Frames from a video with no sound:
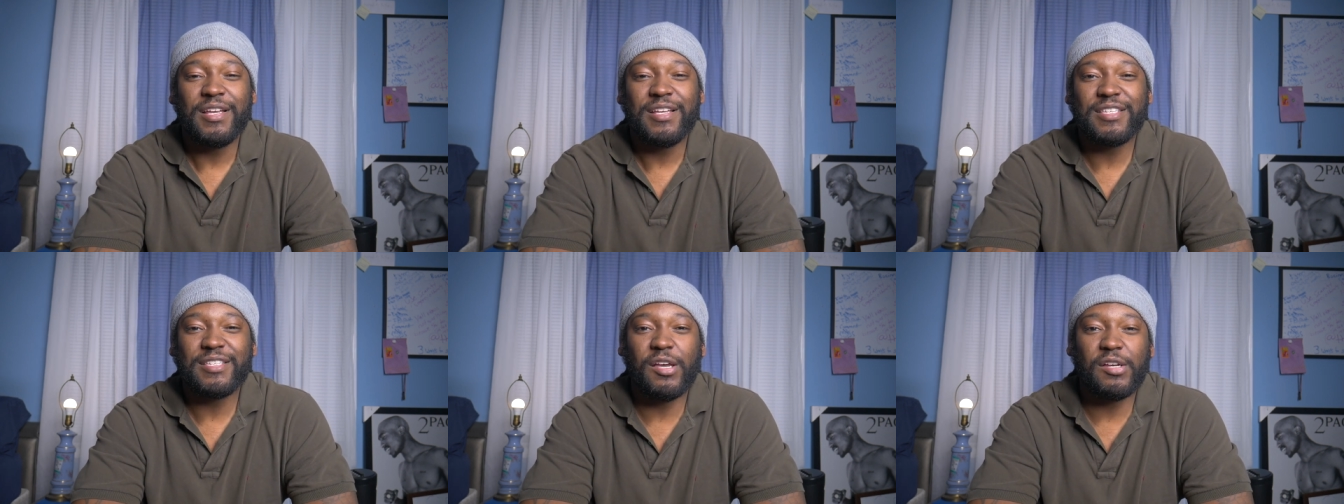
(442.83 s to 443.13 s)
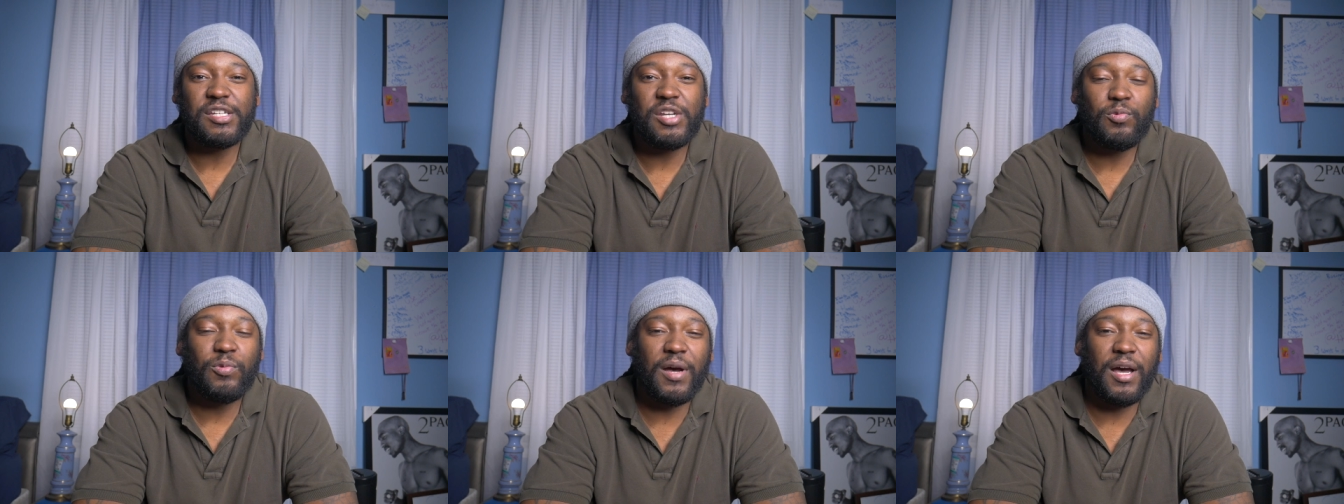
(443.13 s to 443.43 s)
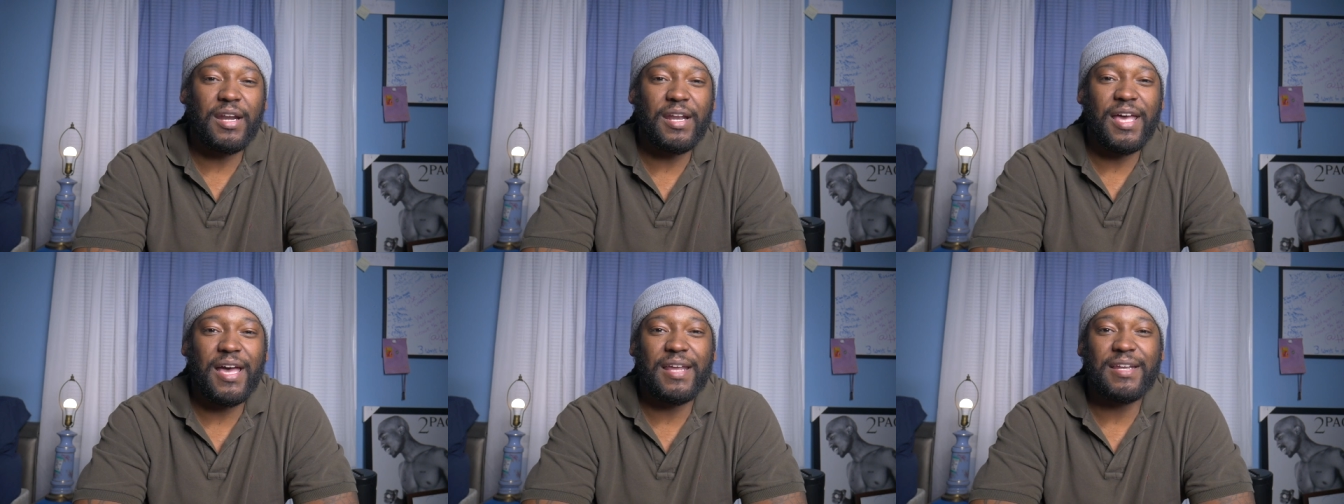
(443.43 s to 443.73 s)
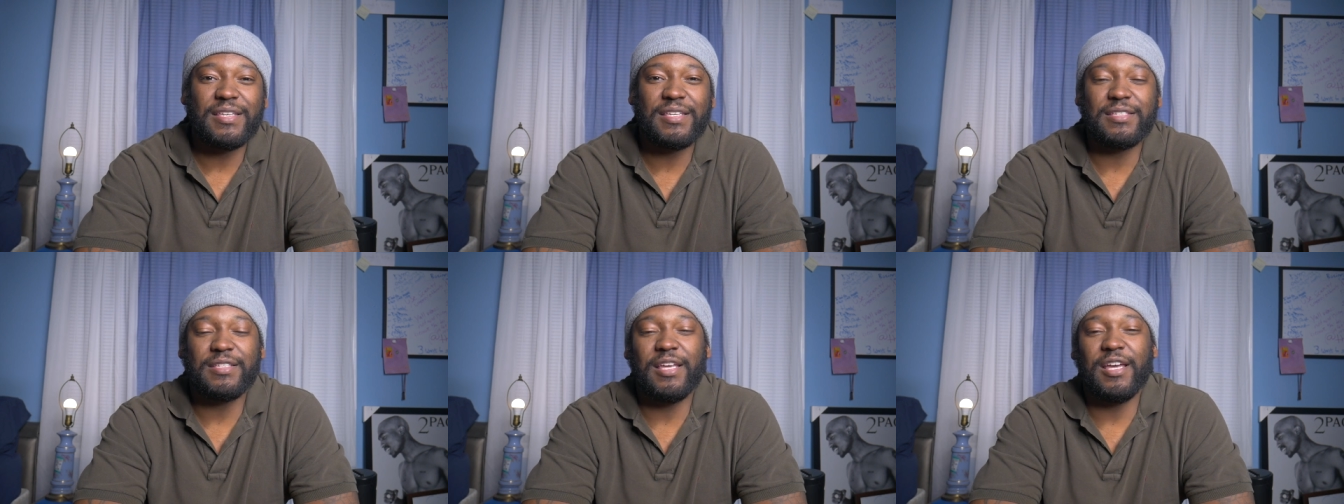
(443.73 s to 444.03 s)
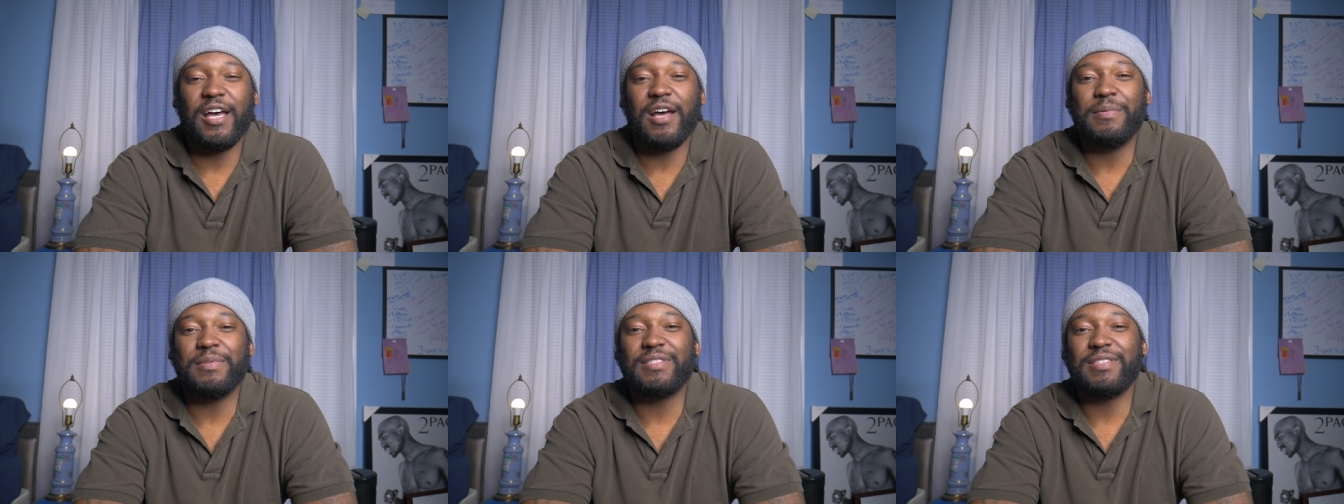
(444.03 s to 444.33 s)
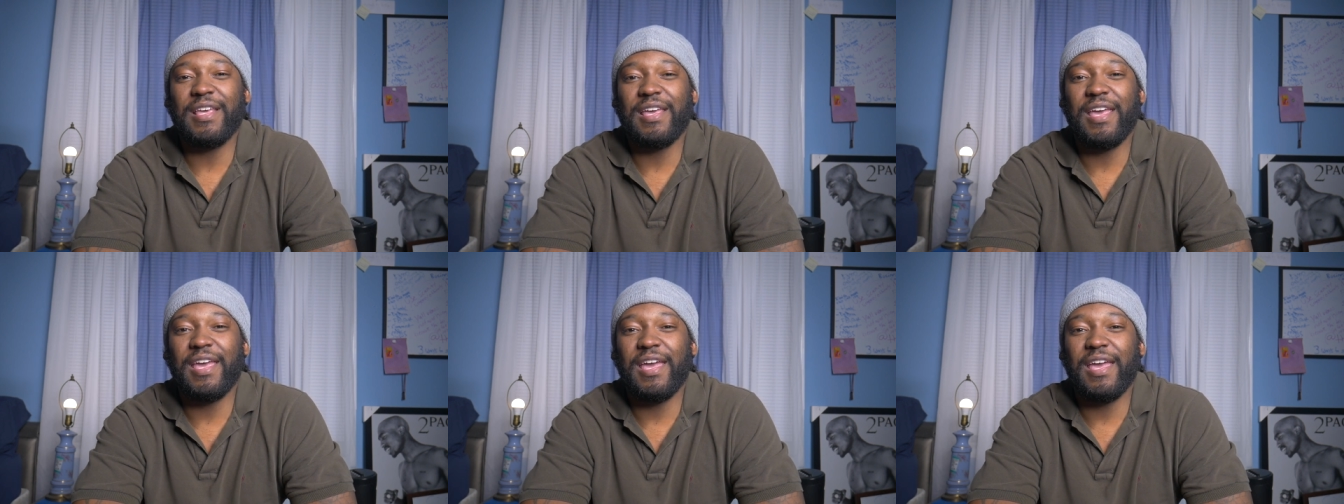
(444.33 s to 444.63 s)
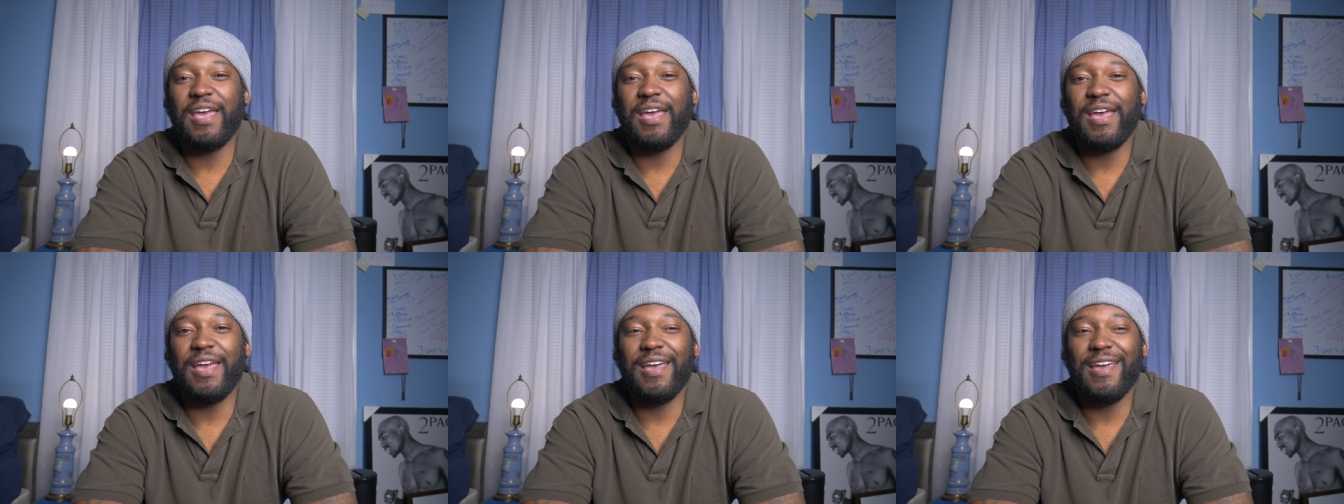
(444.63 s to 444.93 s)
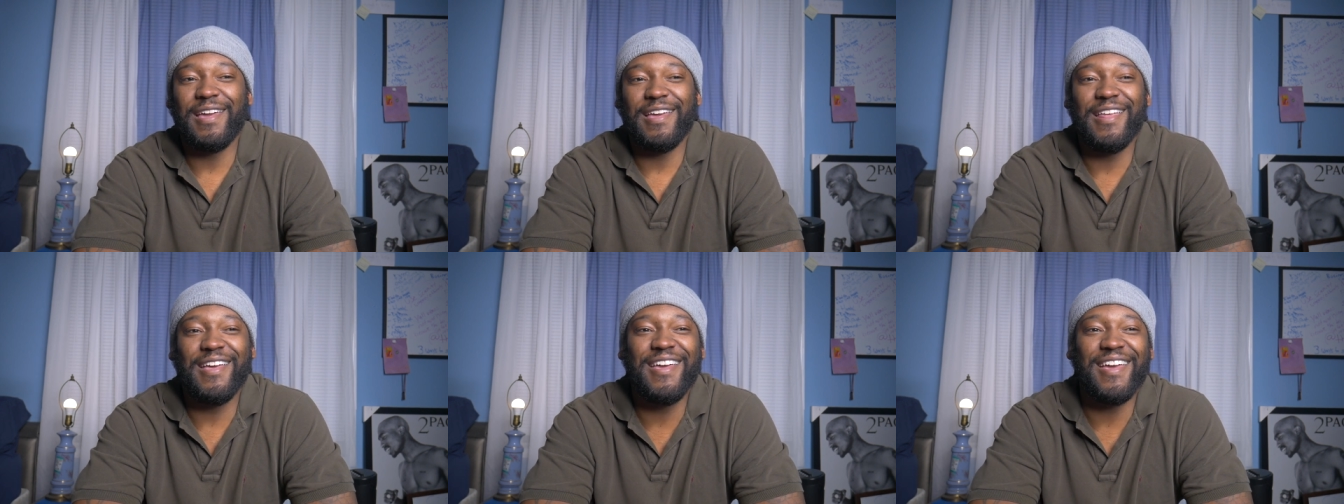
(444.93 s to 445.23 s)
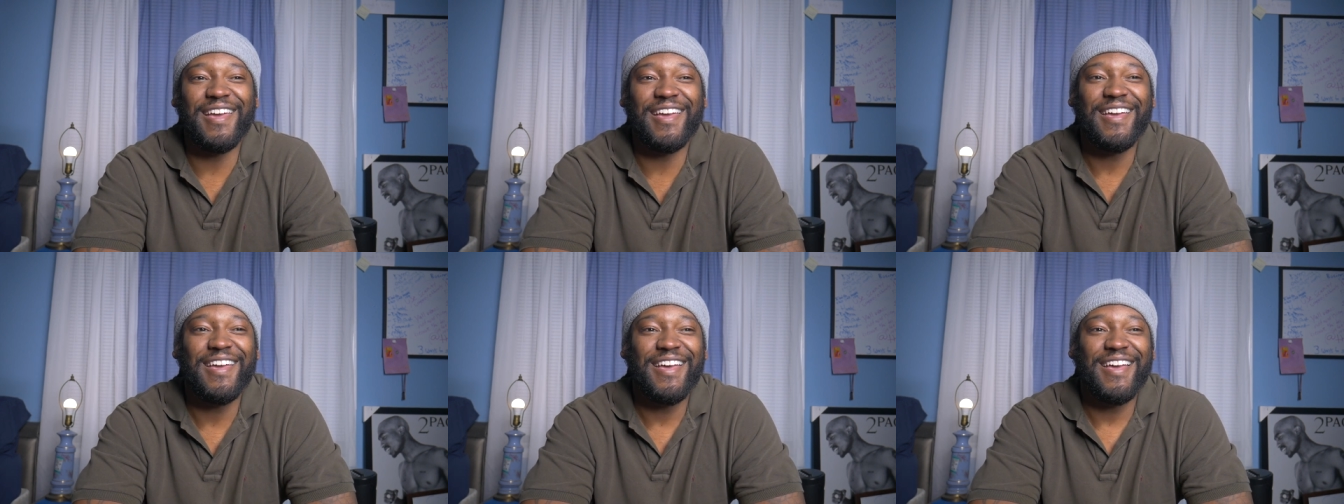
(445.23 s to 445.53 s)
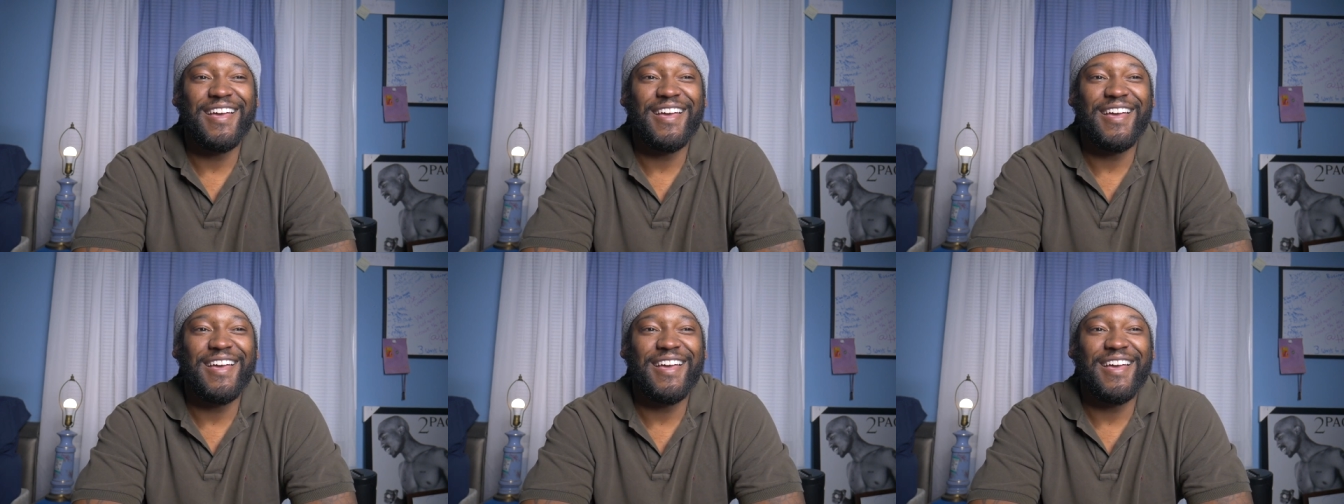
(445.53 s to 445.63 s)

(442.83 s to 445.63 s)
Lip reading: So she walked down the steps and